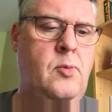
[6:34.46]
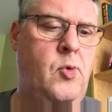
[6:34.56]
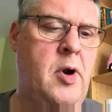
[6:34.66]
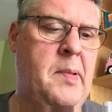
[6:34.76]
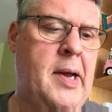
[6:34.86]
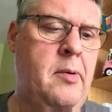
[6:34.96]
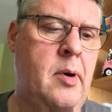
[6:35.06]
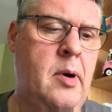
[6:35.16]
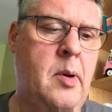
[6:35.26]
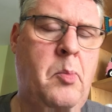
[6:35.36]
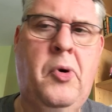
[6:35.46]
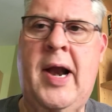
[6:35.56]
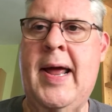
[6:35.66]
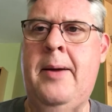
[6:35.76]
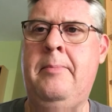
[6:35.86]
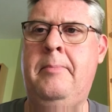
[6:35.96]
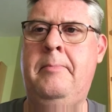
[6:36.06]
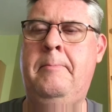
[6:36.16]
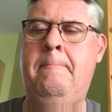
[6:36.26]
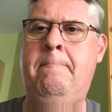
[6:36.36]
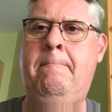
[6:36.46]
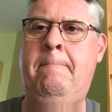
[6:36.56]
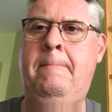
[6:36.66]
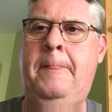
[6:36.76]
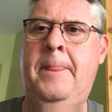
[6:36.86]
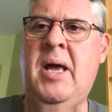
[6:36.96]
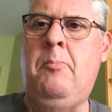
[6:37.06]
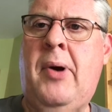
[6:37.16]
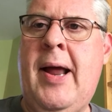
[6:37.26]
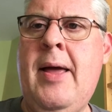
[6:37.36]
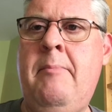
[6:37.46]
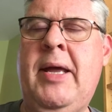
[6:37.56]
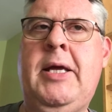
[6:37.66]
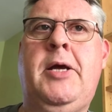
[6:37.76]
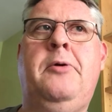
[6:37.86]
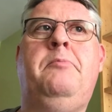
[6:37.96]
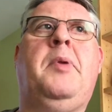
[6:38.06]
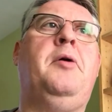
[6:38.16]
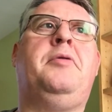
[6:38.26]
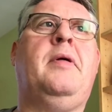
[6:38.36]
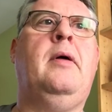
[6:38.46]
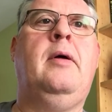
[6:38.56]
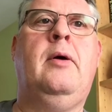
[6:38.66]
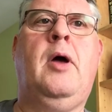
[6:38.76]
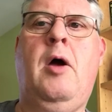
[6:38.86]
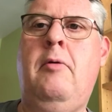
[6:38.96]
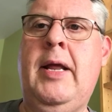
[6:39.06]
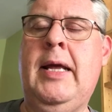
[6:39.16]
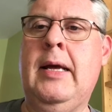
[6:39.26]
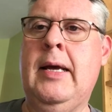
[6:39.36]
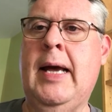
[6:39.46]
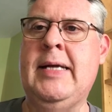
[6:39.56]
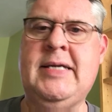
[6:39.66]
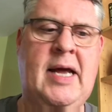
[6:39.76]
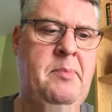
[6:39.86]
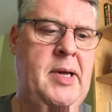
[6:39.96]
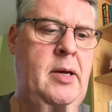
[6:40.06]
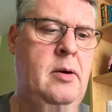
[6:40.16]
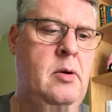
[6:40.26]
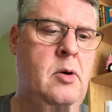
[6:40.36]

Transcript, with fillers: What about prayer? Can prayer make you both holy and happy?